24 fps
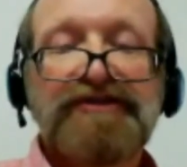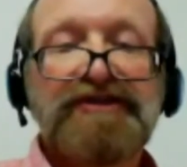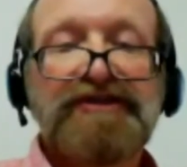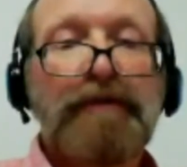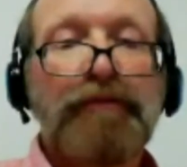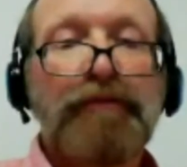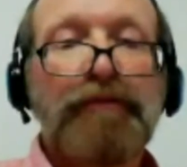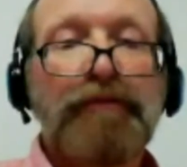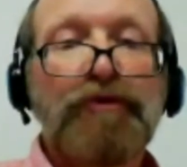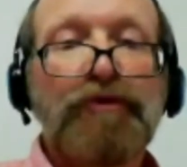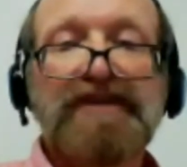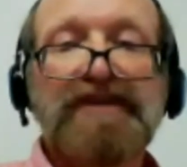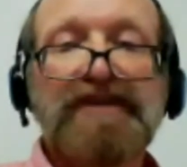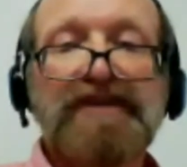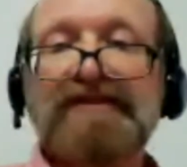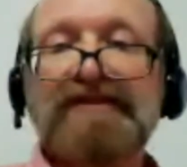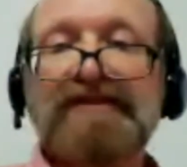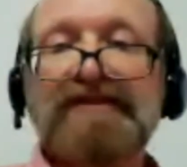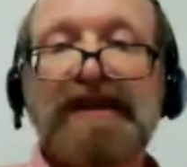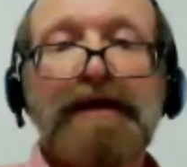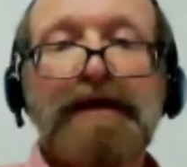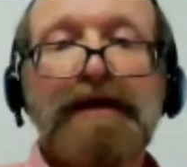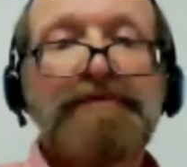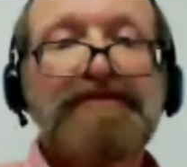the
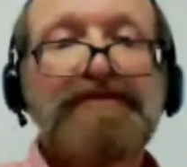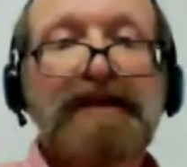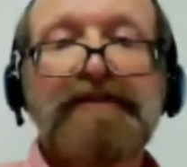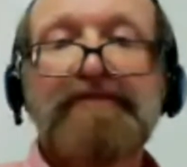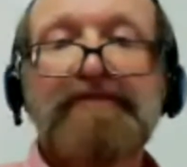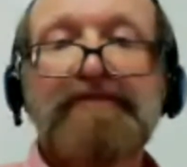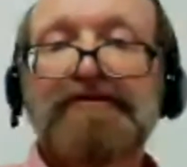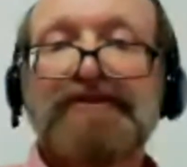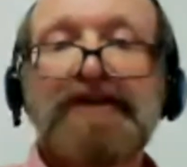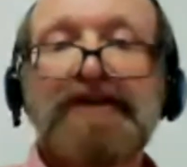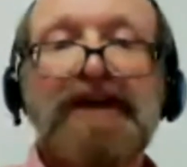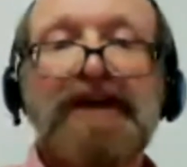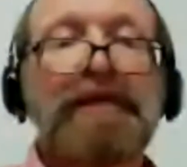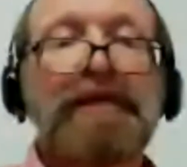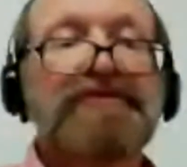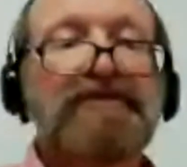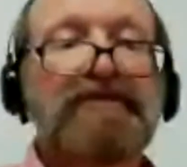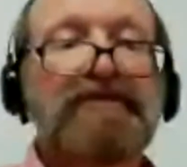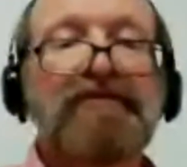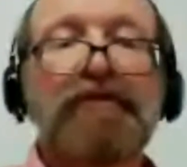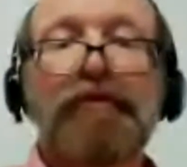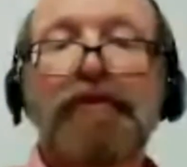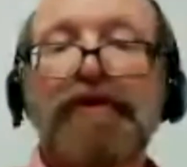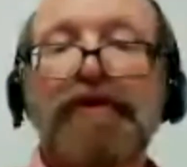job boards like JobSite or
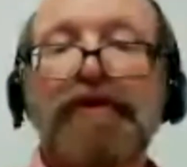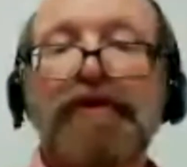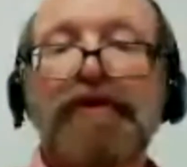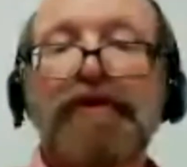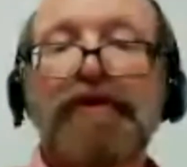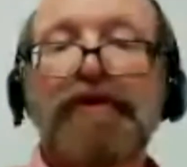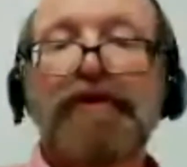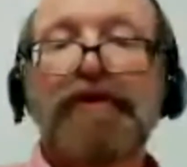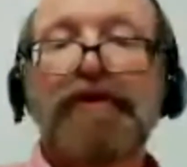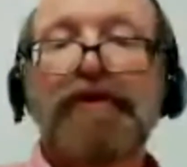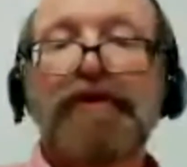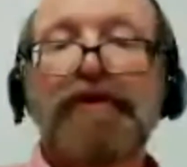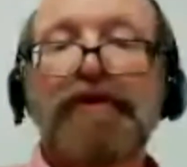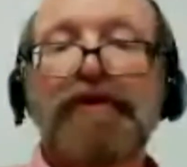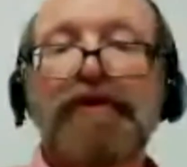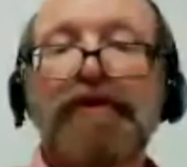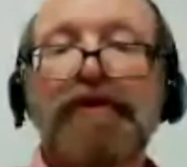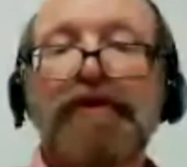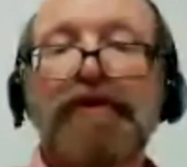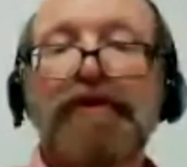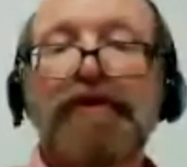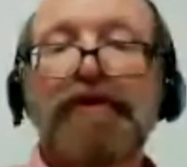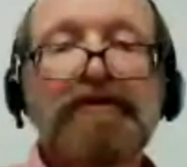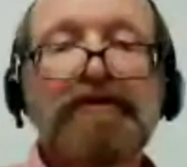JobServer, whatever
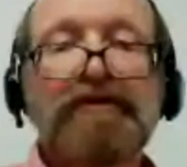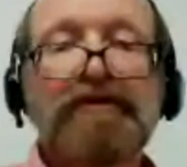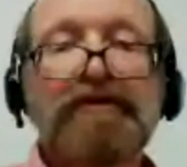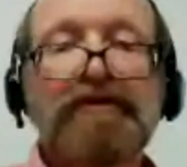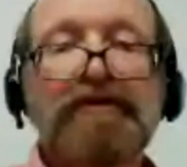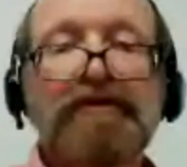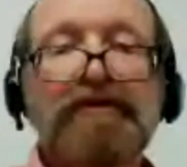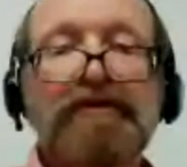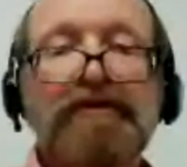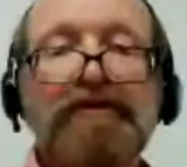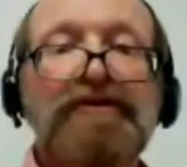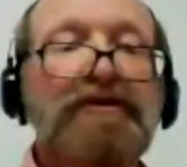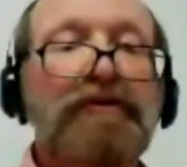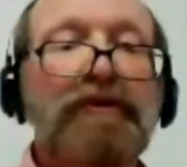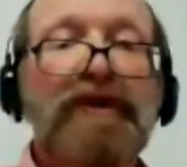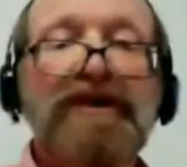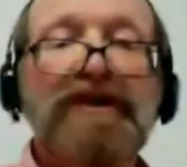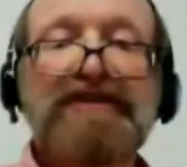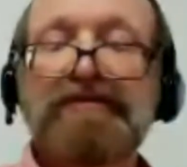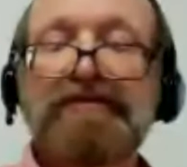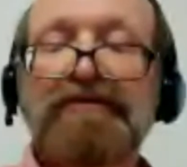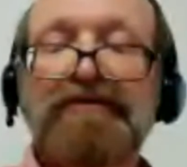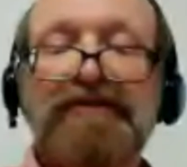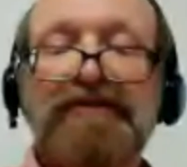you're looking at, or
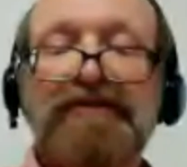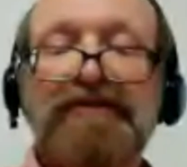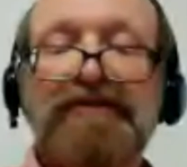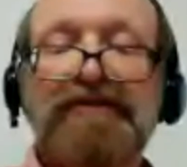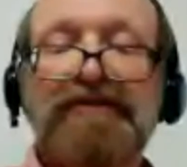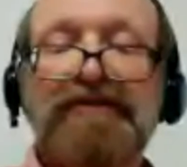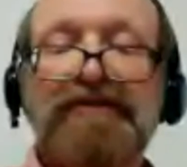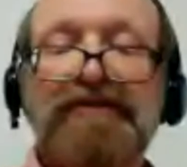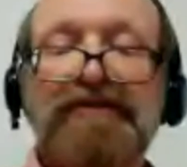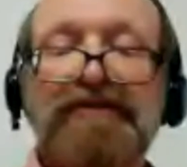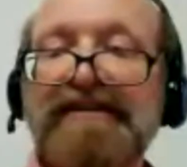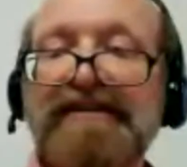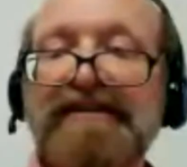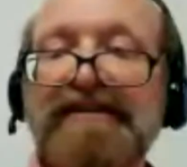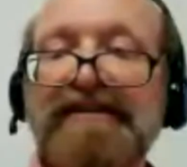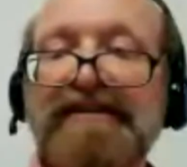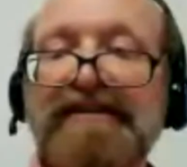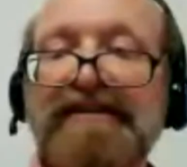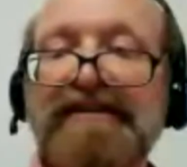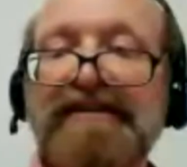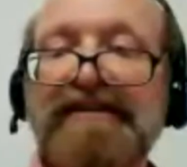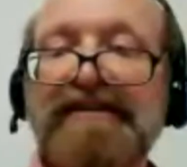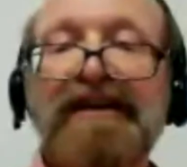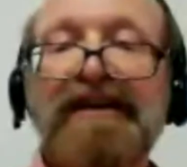if in the U.S. you're looking at
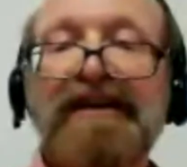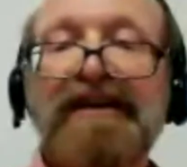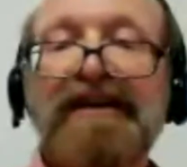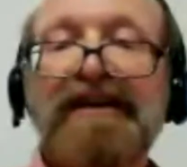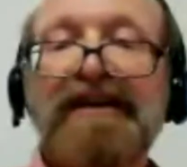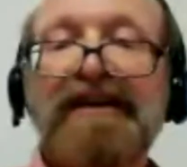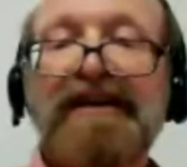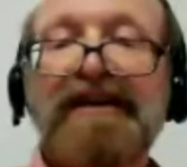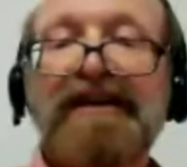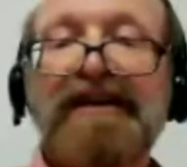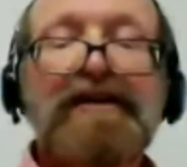Dice.